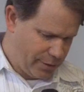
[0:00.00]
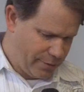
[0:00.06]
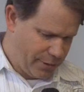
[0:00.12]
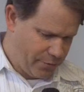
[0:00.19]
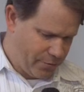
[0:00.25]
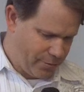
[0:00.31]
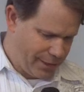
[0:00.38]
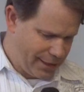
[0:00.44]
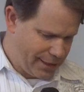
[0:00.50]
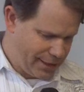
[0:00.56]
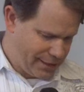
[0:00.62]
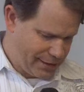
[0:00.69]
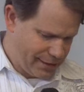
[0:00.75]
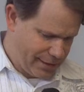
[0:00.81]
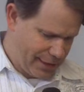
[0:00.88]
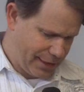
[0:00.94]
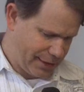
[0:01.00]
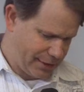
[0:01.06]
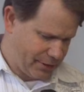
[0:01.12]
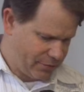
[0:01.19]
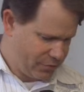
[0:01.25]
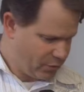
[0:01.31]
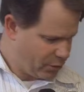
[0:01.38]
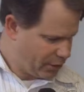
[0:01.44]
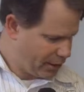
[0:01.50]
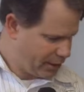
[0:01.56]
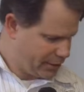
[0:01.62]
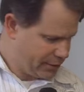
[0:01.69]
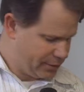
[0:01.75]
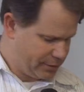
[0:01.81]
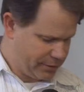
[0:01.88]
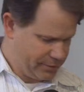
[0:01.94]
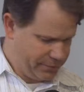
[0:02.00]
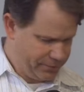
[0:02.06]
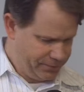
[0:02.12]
Let me read this text for us.